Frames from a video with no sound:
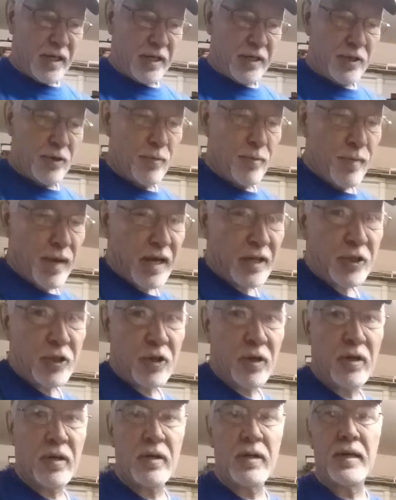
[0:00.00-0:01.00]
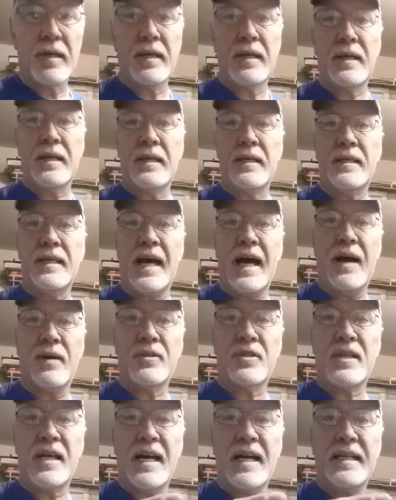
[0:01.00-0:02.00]
you measure the
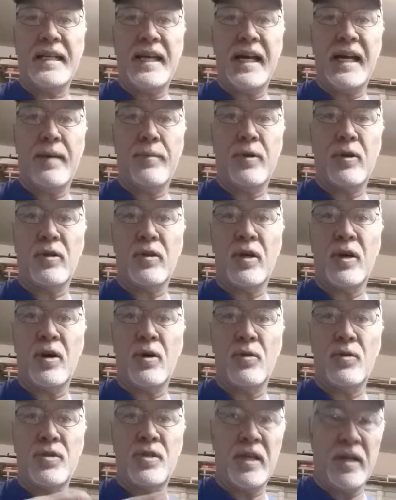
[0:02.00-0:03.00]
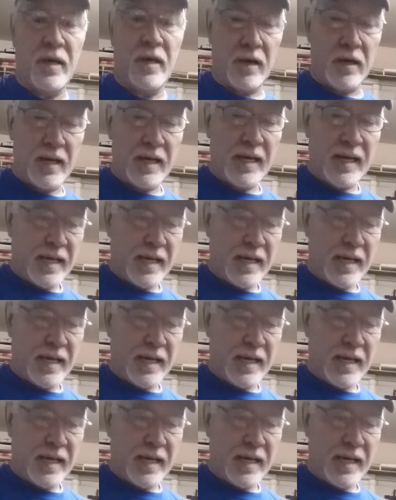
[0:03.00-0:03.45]
outside diameter of the hose here,